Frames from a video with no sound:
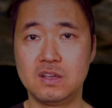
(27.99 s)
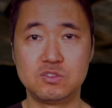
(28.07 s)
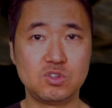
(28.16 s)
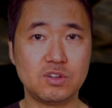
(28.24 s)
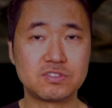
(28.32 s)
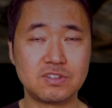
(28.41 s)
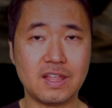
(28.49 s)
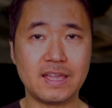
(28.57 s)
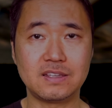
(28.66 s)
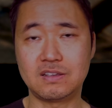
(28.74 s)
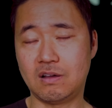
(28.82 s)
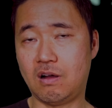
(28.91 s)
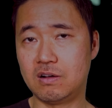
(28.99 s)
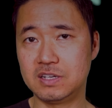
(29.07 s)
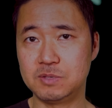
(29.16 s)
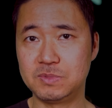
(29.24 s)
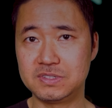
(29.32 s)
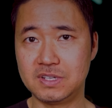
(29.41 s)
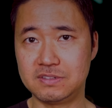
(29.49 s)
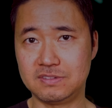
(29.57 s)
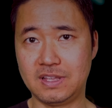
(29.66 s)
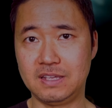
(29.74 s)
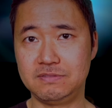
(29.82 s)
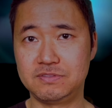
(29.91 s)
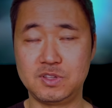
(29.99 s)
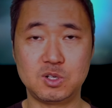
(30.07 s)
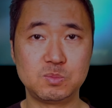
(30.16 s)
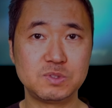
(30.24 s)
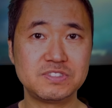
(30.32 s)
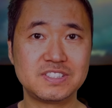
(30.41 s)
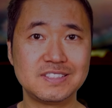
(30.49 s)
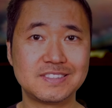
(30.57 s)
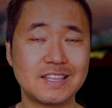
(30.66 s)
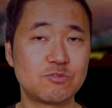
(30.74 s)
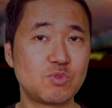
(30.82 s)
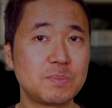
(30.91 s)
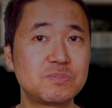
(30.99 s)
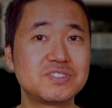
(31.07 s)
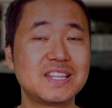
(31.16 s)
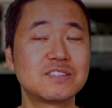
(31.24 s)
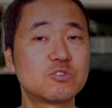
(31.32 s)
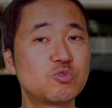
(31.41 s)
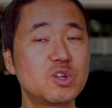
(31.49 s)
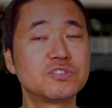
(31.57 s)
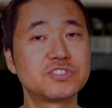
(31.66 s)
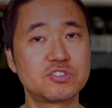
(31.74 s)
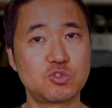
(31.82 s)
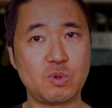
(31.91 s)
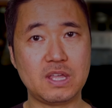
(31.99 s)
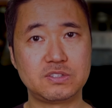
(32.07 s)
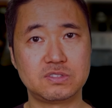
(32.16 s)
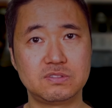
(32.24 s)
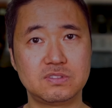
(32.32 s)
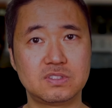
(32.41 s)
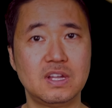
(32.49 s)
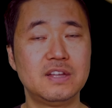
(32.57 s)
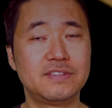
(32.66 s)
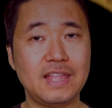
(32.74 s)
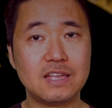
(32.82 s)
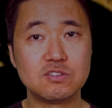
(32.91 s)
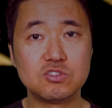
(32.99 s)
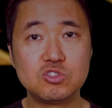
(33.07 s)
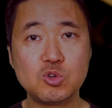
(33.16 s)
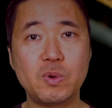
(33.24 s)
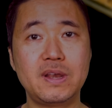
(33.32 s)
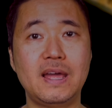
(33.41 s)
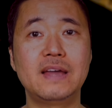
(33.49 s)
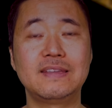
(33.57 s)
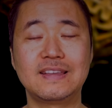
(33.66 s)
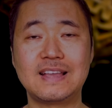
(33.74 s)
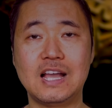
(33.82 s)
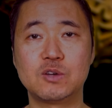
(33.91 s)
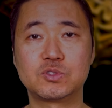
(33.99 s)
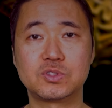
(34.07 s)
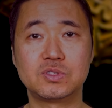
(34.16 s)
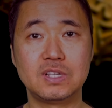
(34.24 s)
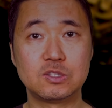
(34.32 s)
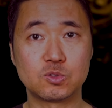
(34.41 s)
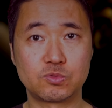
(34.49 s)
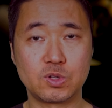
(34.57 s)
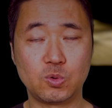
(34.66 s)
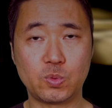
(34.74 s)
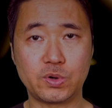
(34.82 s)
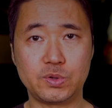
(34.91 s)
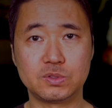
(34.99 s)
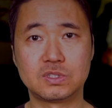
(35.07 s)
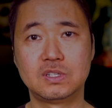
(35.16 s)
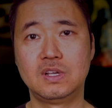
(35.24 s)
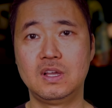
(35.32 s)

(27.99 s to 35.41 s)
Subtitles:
Just like art imitates life, there are movie scenes that represent the real situations that you and I encounter in the real world.